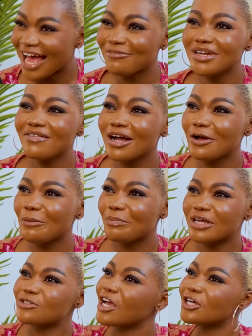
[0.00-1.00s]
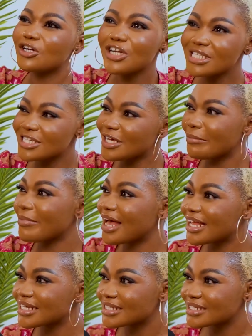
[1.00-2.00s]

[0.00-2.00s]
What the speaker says: I've never gone past. You're crazy. You're mad.